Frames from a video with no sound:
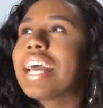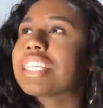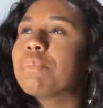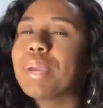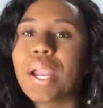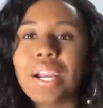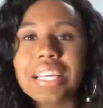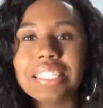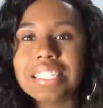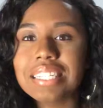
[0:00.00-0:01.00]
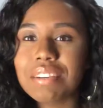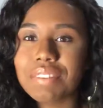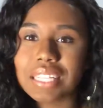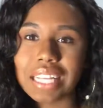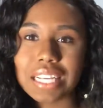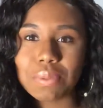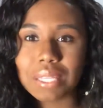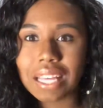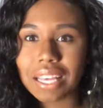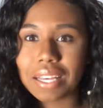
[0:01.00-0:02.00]
experiencing different things
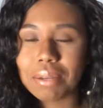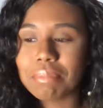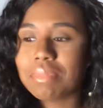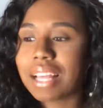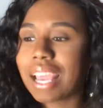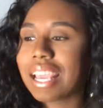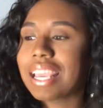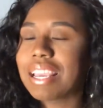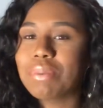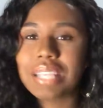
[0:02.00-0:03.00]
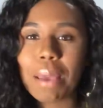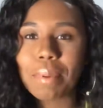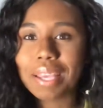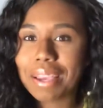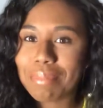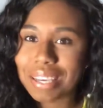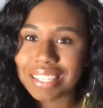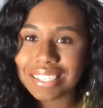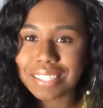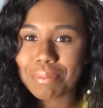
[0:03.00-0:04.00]
with him. Like, he was able to get me
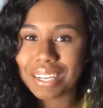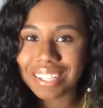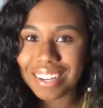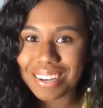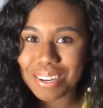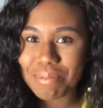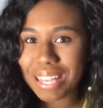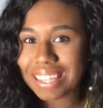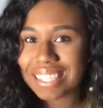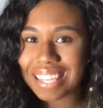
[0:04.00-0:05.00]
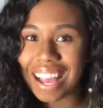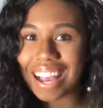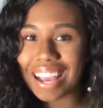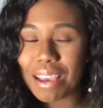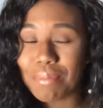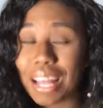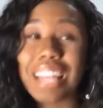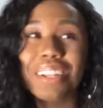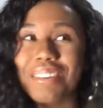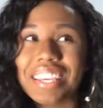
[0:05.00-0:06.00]
into some clubs at the time.
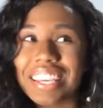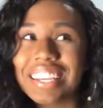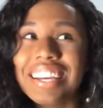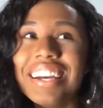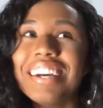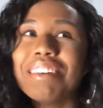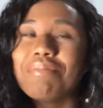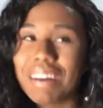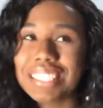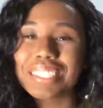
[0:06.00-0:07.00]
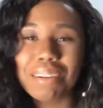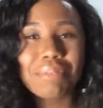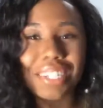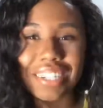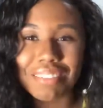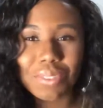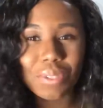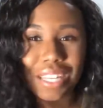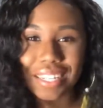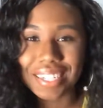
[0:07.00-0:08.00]
Like, low-key, my summer of
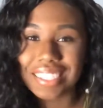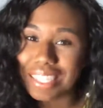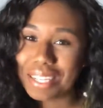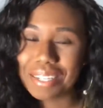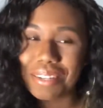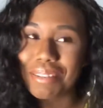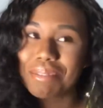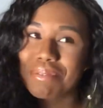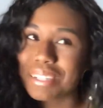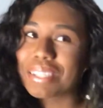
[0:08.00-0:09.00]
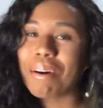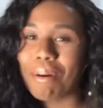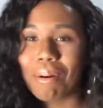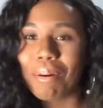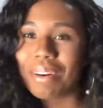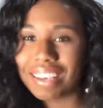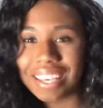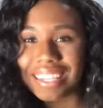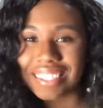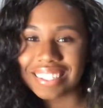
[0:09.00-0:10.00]
2013 was a whole
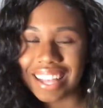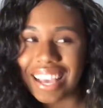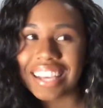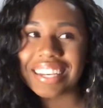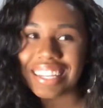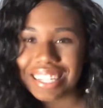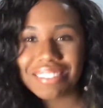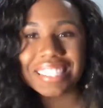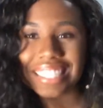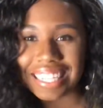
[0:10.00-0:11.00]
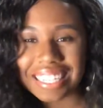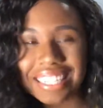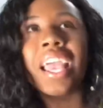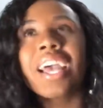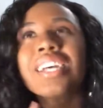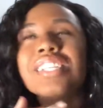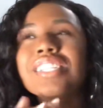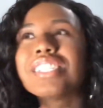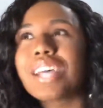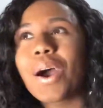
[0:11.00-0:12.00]
hit. Like, it was lit.
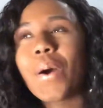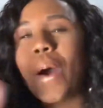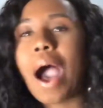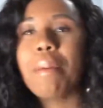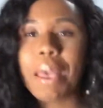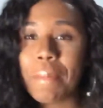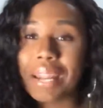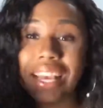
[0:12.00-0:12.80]
So I'm able to